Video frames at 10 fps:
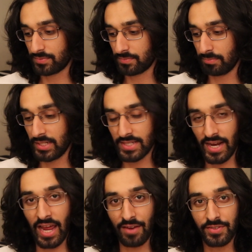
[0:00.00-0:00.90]
means I
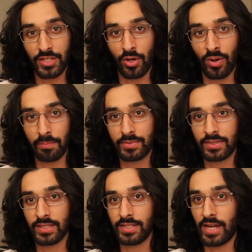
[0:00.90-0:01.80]
have to go up
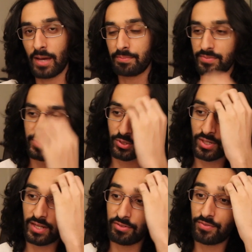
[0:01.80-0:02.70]
to the top
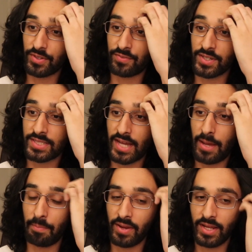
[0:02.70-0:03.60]
story of it for the first time.